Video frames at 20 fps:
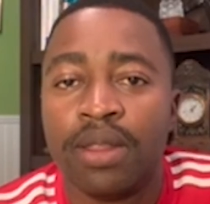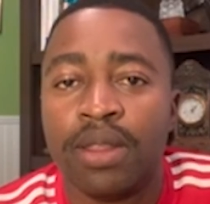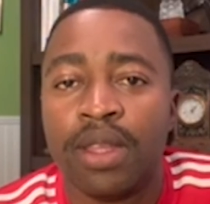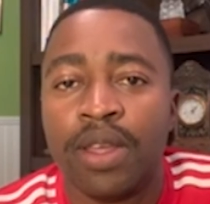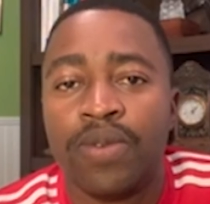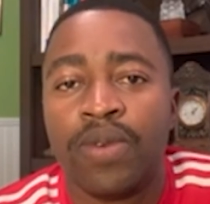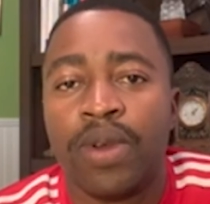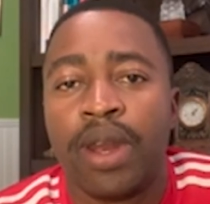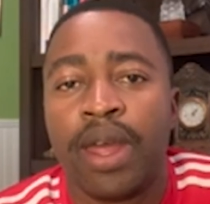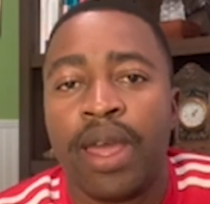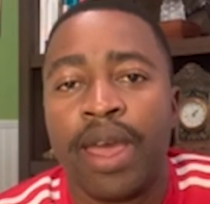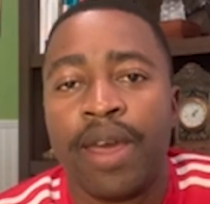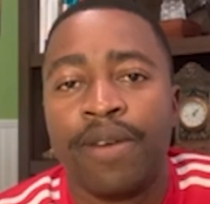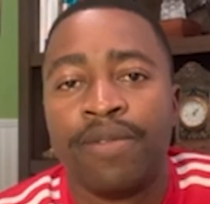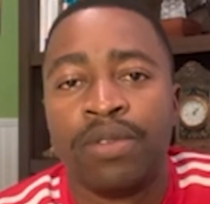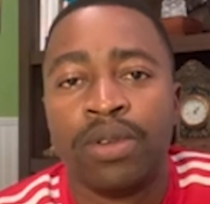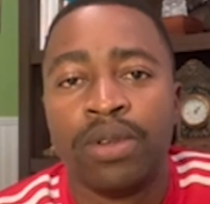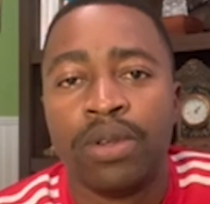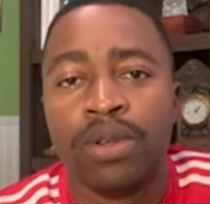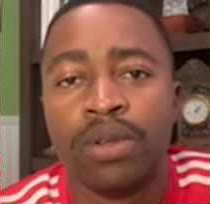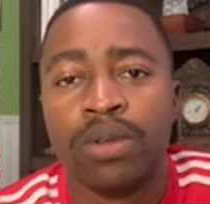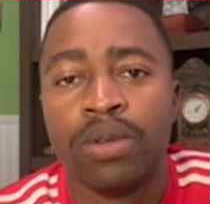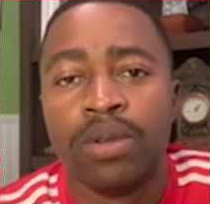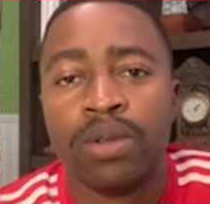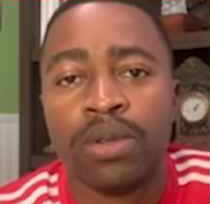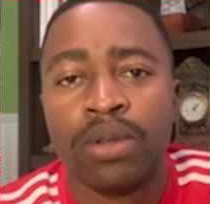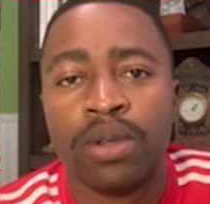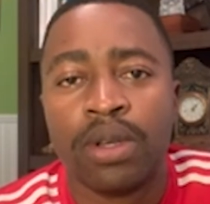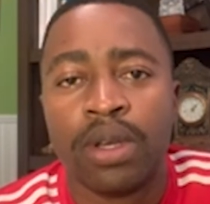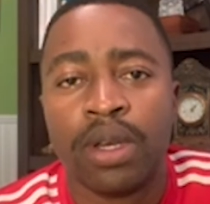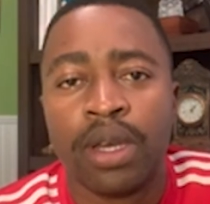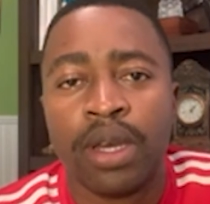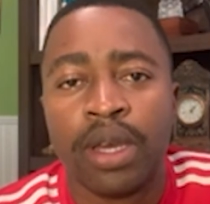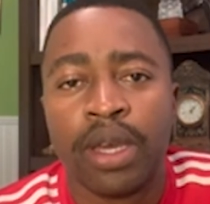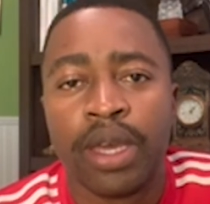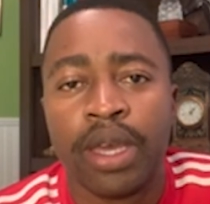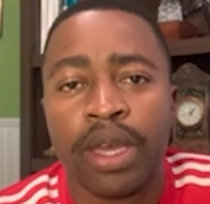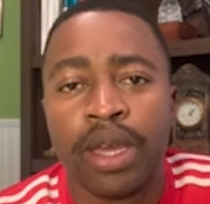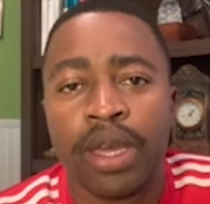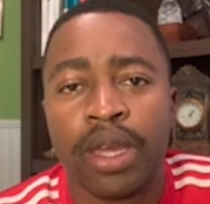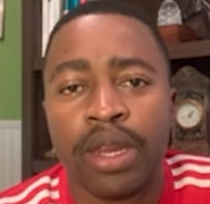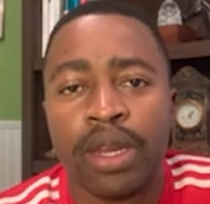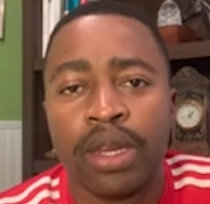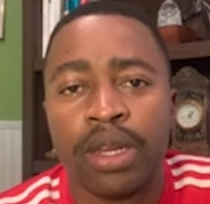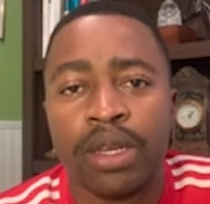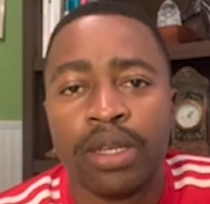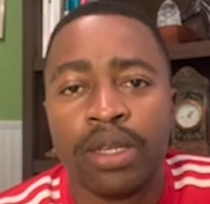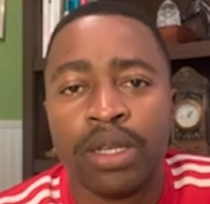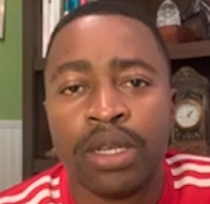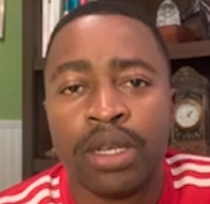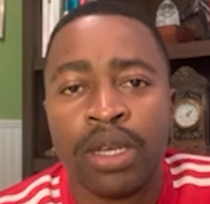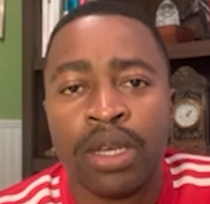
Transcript: That's what I have to do. And